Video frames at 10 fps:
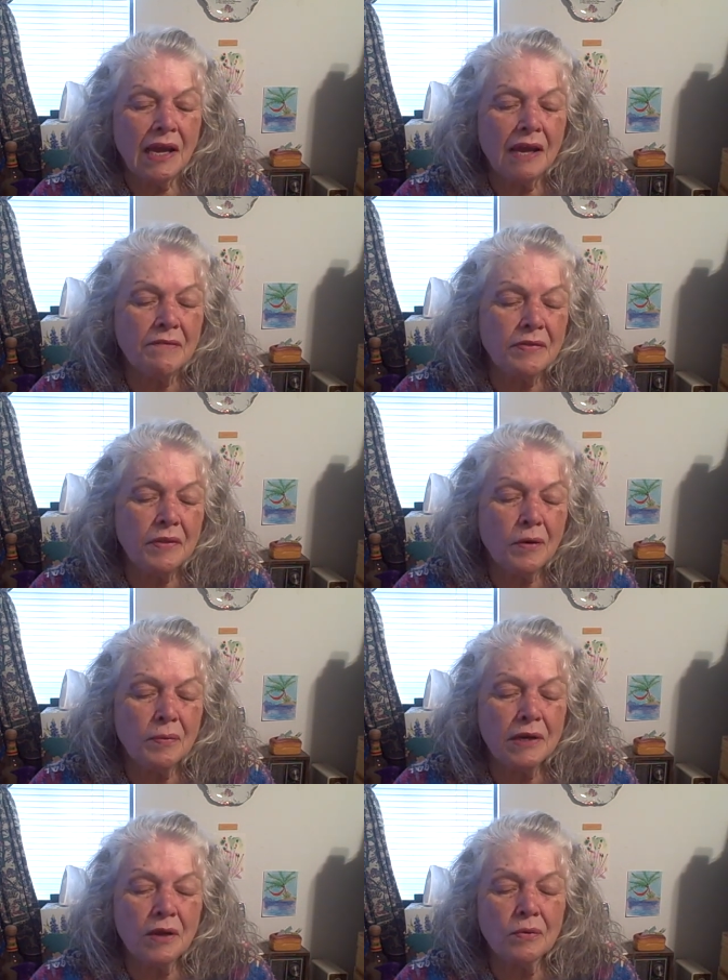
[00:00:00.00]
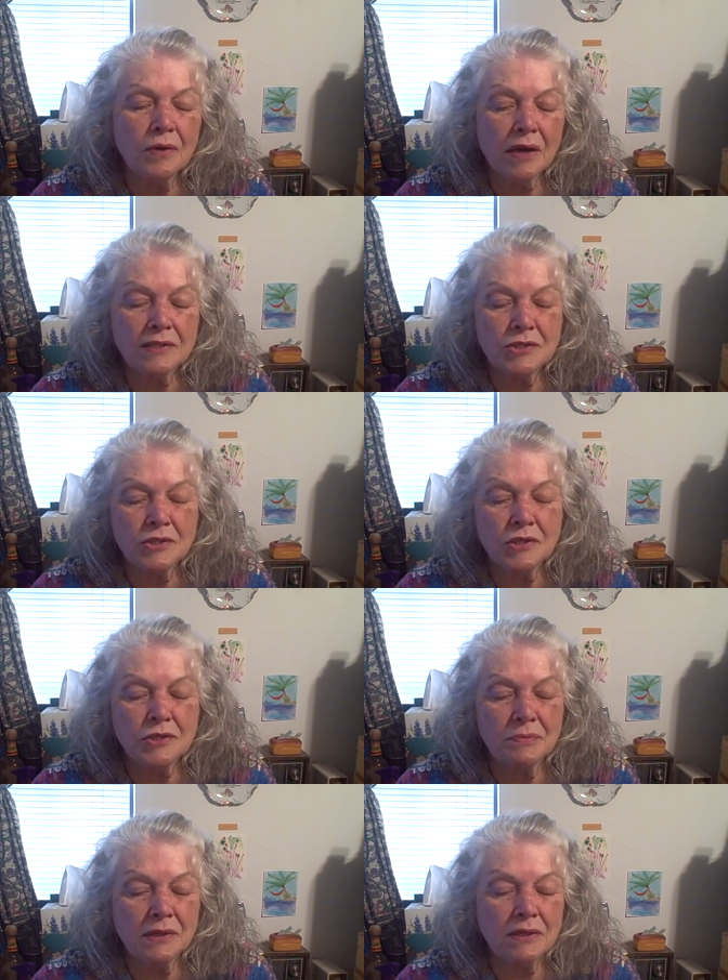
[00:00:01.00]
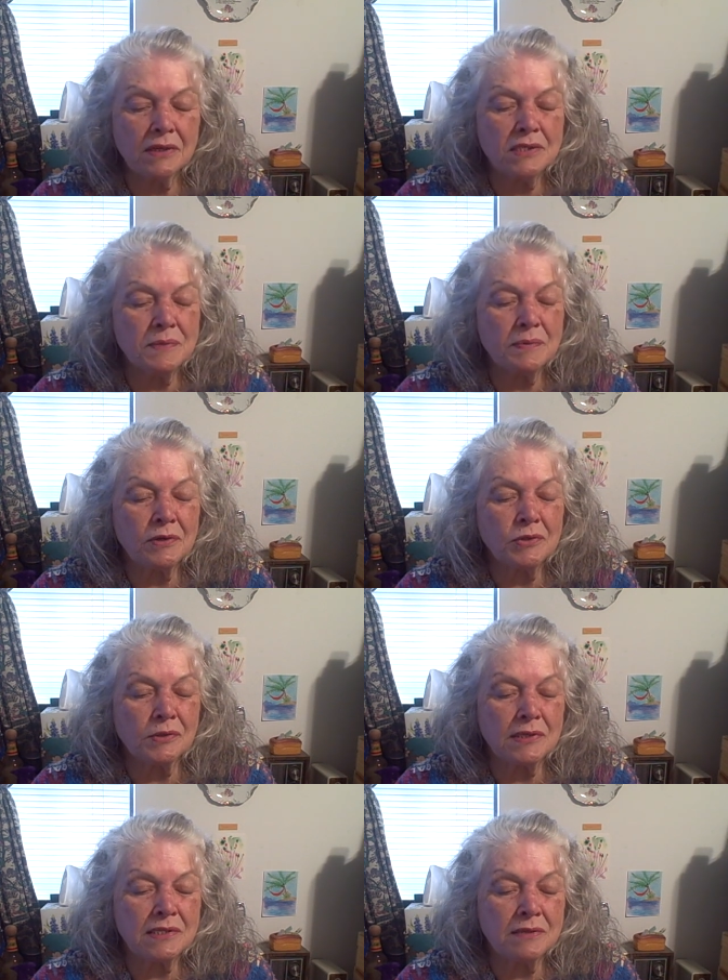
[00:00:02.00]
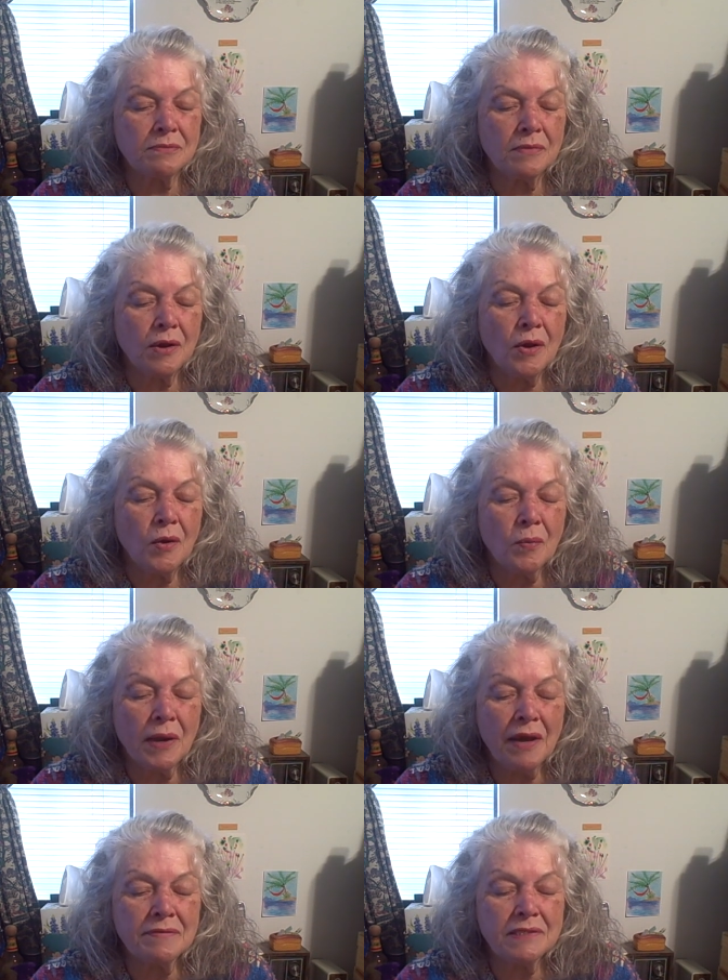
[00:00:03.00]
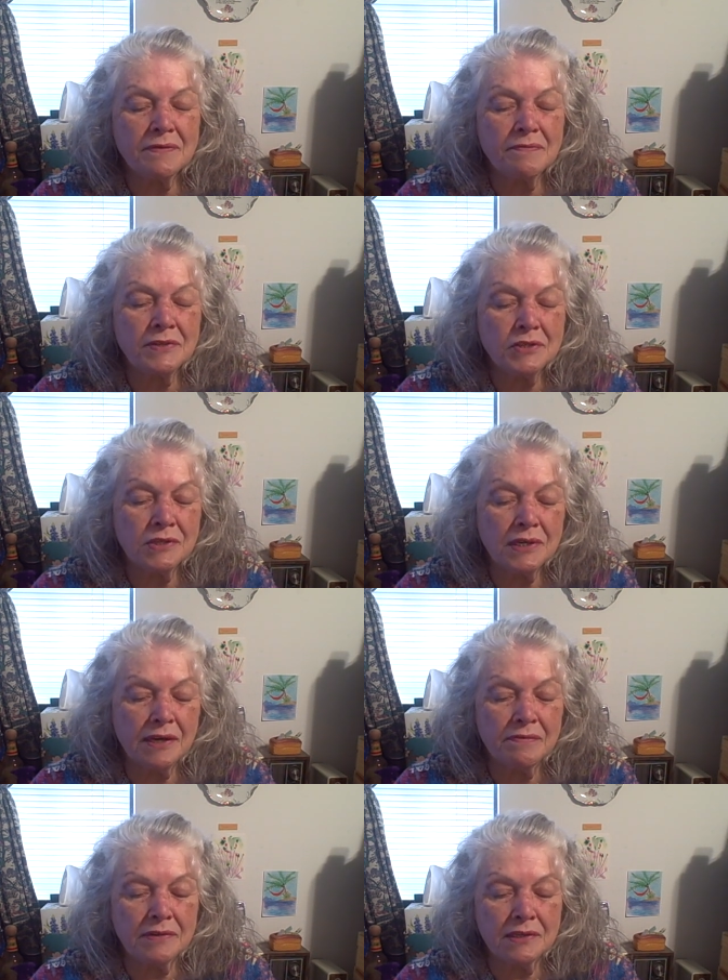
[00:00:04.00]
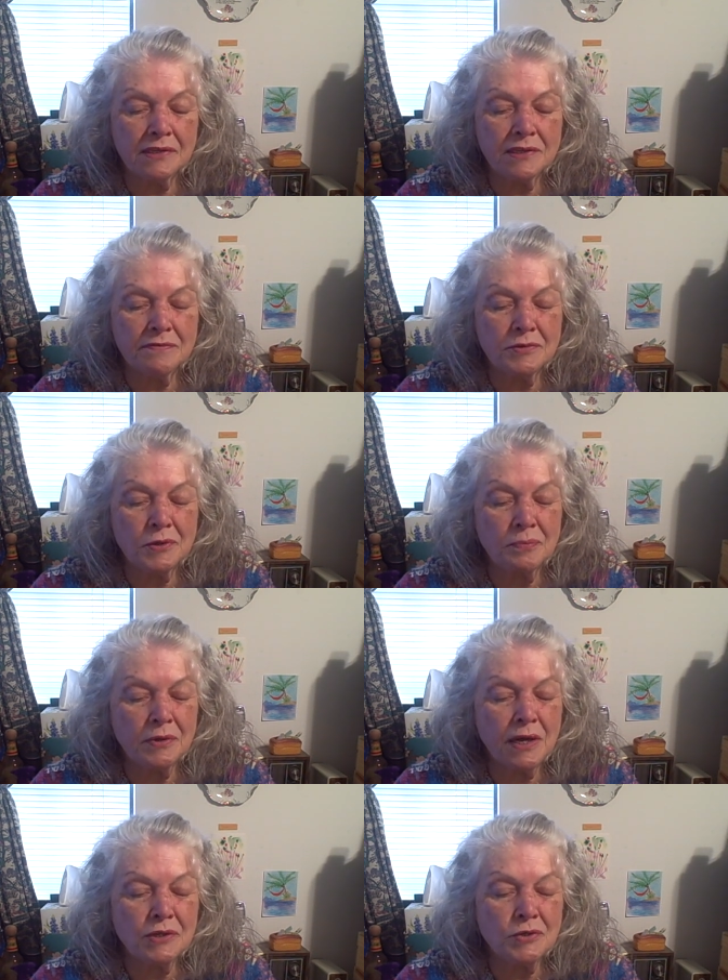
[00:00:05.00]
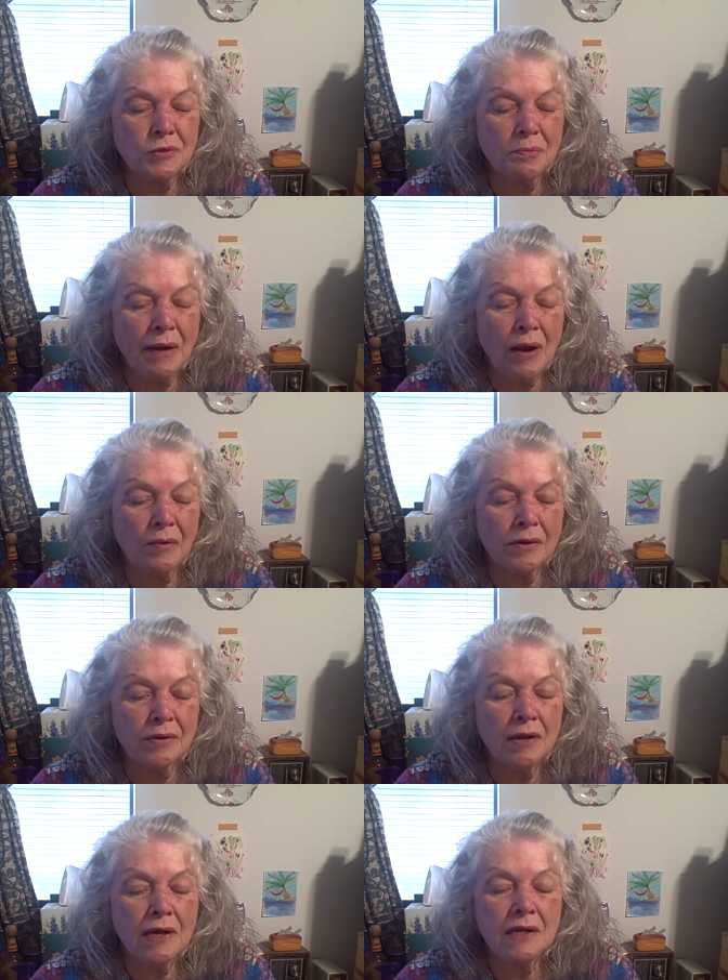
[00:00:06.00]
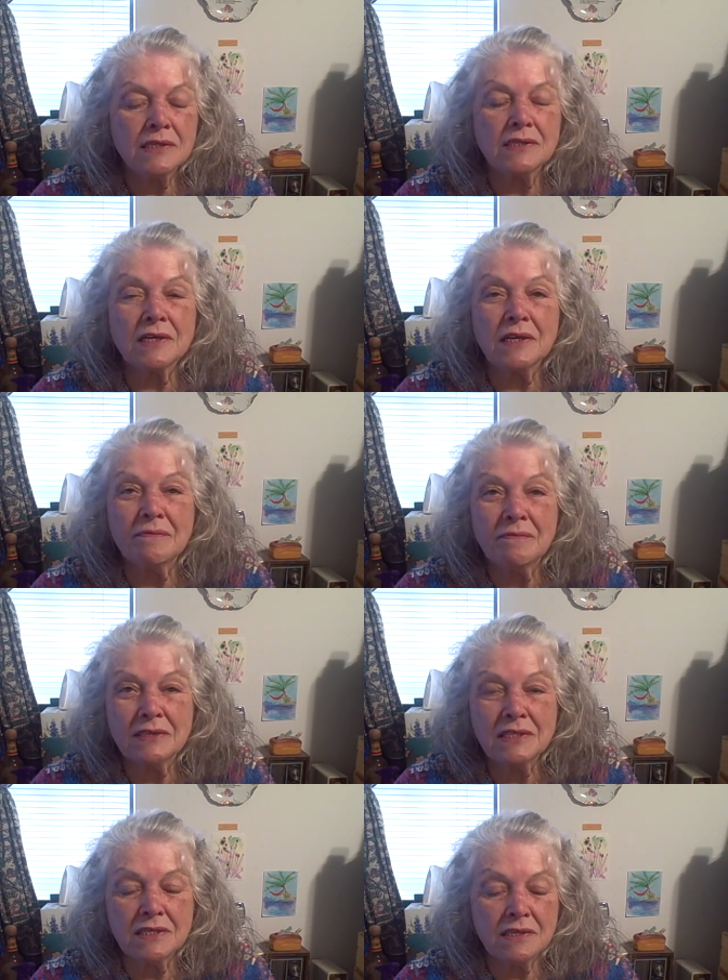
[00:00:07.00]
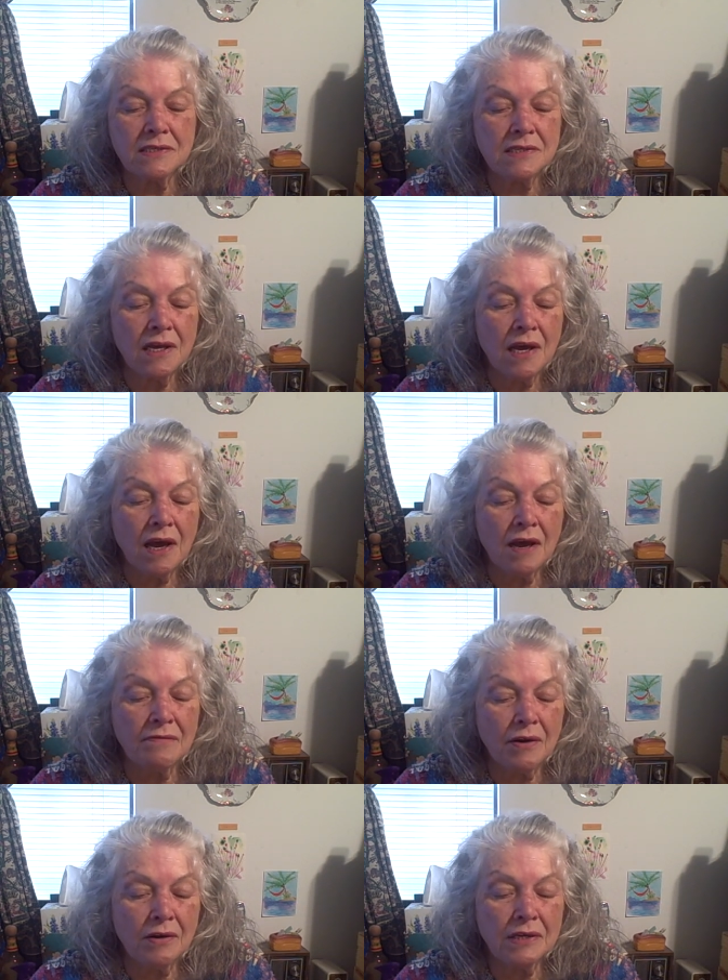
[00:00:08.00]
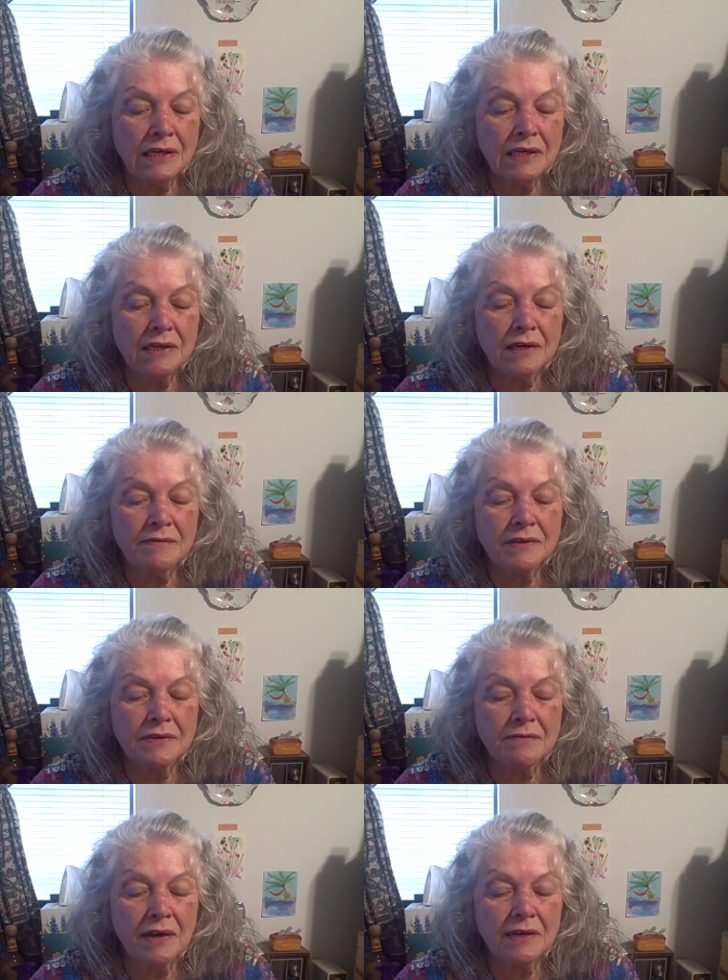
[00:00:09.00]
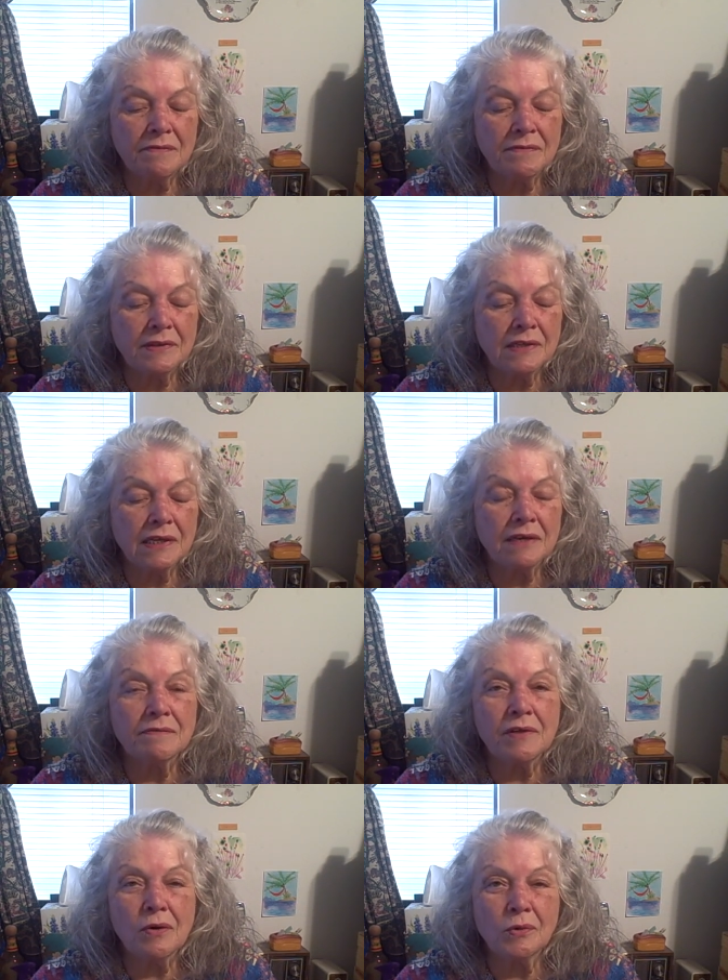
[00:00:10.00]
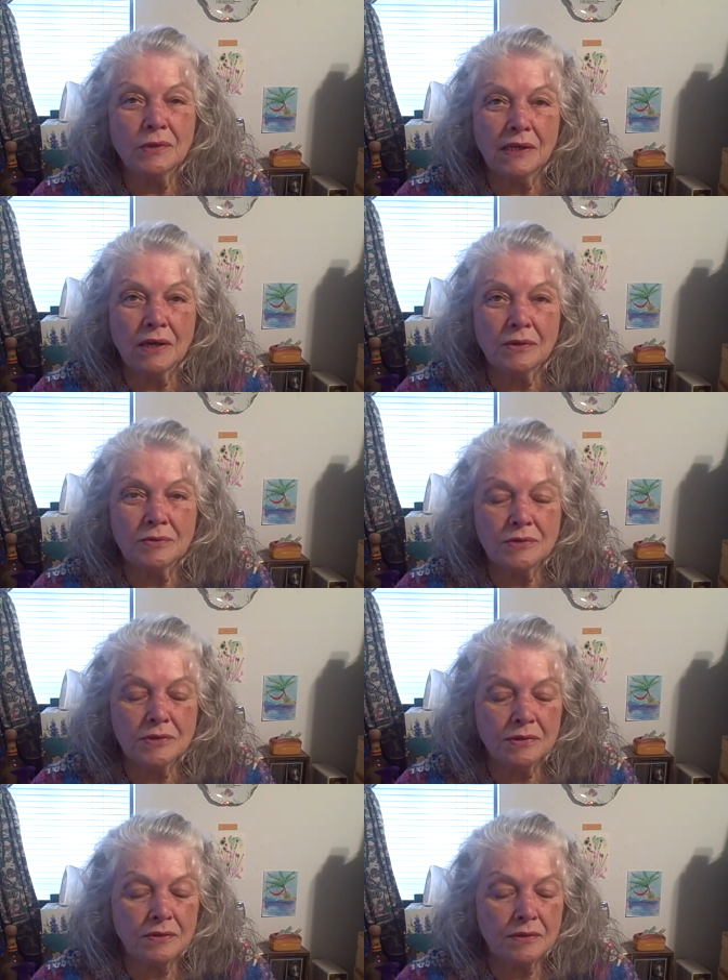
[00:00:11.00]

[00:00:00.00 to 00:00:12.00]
Even though we know God's judgment on spiritualism, we have sufficient evidence of supernatural power to convince us of our need of a divine filling of the Holy Ghost.